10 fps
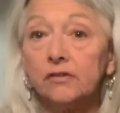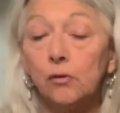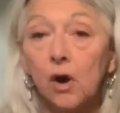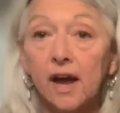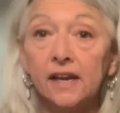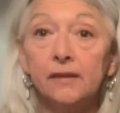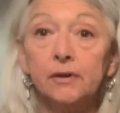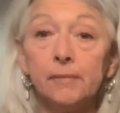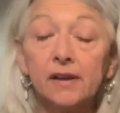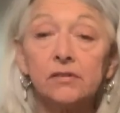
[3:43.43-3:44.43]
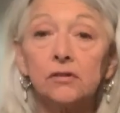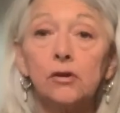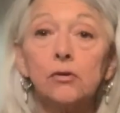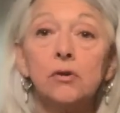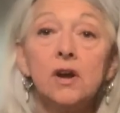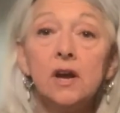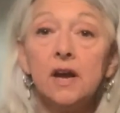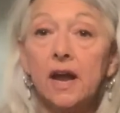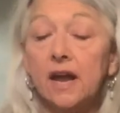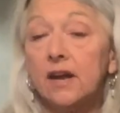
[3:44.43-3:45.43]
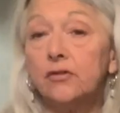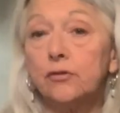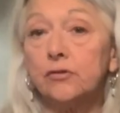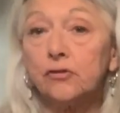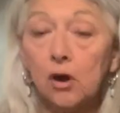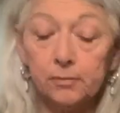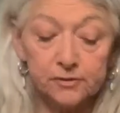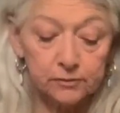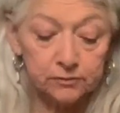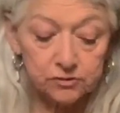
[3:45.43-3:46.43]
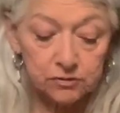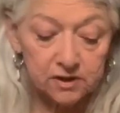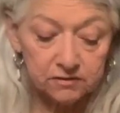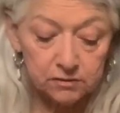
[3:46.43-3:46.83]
So I live in Mexico, and there's cobblestone streets.